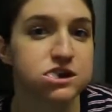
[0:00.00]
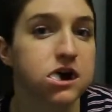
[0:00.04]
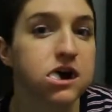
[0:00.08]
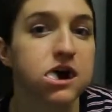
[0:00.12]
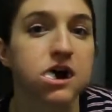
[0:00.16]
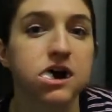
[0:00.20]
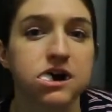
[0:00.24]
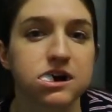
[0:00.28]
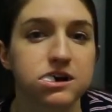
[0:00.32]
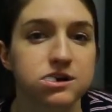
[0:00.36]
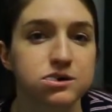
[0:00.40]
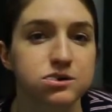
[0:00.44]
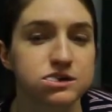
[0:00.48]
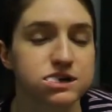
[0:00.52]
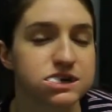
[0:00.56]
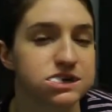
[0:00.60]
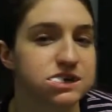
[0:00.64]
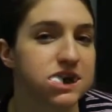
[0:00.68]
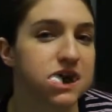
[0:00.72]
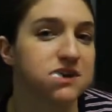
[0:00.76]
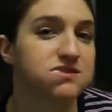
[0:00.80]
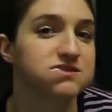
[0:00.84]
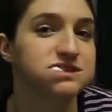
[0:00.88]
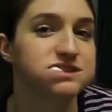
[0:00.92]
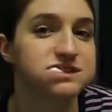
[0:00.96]
car who
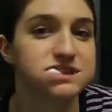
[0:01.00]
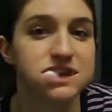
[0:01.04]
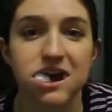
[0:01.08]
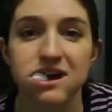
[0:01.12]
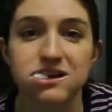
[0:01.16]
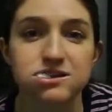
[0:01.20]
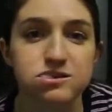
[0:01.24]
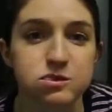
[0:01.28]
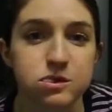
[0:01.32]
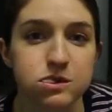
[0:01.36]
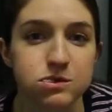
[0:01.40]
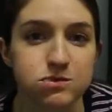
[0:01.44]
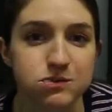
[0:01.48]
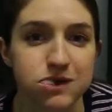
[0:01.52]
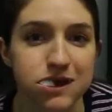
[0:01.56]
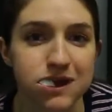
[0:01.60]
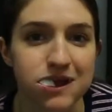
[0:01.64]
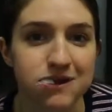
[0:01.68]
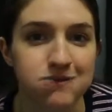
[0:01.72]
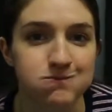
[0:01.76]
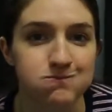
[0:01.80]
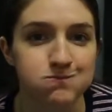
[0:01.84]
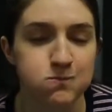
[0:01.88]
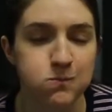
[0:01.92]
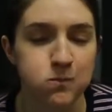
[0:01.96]
didn't have sex with
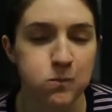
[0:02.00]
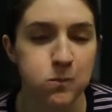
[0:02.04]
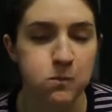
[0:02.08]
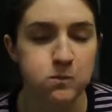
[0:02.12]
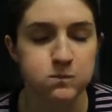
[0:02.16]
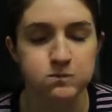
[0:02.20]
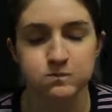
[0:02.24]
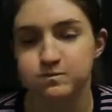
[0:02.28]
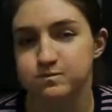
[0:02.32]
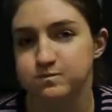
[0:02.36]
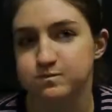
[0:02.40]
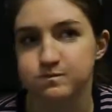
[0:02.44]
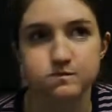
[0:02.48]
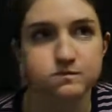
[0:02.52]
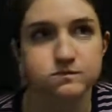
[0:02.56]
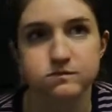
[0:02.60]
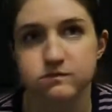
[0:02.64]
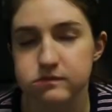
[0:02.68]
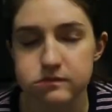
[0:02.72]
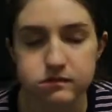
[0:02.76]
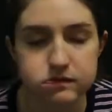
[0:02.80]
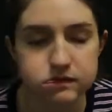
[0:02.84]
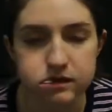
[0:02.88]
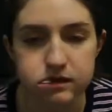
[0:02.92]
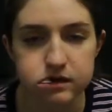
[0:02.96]
me.
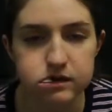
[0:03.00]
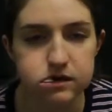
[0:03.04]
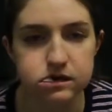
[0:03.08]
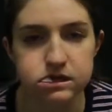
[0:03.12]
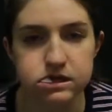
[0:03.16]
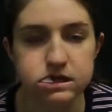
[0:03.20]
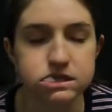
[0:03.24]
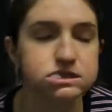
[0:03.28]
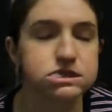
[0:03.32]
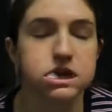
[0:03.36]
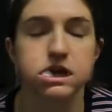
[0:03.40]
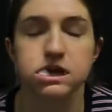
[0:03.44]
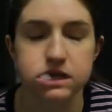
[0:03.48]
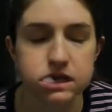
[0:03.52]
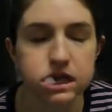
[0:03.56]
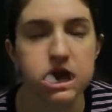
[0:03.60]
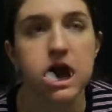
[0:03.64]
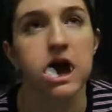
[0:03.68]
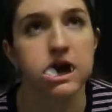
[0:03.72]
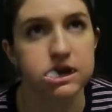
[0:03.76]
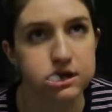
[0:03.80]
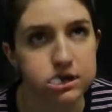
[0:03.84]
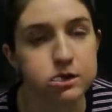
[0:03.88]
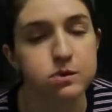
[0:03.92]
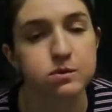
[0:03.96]
And he's like,
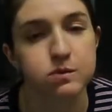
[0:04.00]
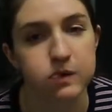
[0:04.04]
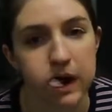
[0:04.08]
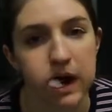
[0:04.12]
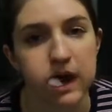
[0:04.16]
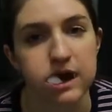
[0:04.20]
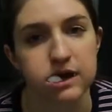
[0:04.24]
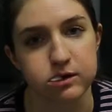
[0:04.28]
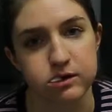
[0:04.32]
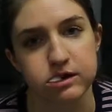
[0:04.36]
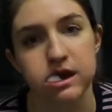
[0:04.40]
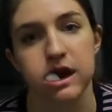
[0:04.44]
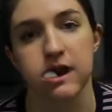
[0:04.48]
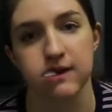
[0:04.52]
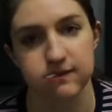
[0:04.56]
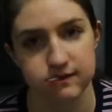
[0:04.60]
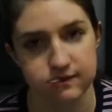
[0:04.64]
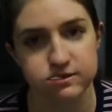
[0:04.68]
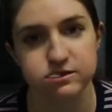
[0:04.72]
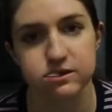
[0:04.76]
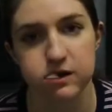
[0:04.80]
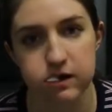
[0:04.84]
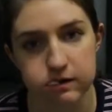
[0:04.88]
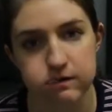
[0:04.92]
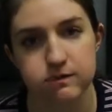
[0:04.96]
yeah, you're right, okay,
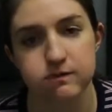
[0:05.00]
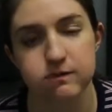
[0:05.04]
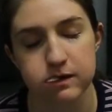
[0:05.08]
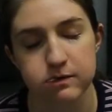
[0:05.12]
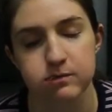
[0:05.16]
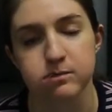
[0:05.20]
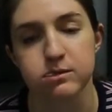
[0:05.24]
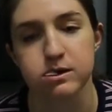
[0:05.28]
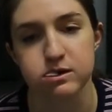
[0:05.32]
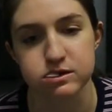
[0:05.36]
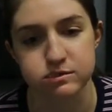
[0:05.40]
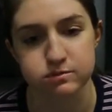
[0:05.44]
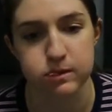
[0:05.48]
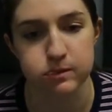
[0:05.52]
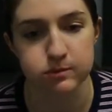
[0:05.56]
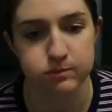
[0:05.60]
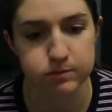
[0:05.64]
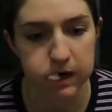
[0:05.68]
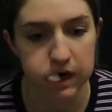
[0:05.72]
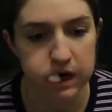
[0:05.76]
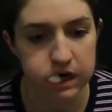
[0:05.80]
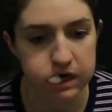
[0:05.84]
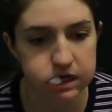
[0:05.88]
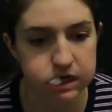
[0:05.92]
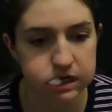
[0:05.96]
let's go to an amusement
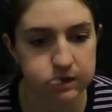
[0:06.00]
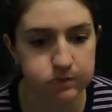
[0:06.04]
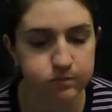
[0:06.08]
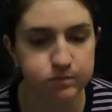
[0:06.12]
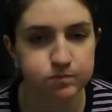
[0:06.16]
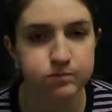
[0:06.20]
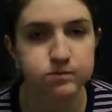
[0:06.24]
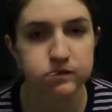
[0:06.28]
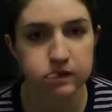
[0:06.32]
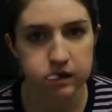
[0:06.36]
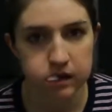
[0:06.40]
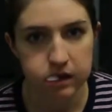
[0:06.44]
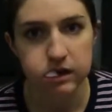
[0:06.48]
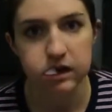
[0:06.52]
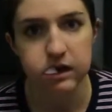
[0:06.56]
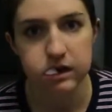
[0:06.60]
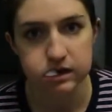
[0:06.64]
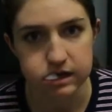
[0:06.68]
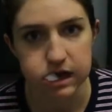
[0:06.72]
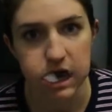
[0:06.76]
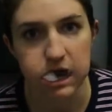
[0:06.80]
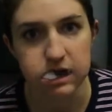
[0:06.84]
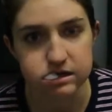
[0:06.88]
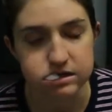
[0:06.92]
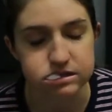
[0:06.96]
park.
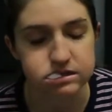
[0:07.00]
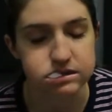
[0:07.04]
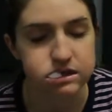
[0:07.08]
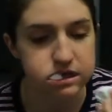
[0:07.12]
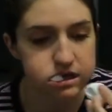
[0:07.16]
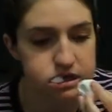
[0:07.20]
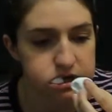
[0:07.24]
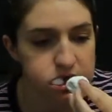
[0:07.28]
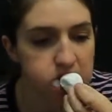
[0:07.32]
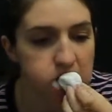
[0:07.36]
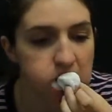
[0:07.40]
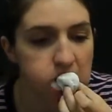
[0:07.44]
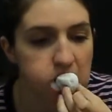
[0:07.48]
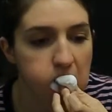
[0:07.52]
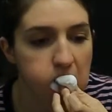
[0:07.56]
Next scene.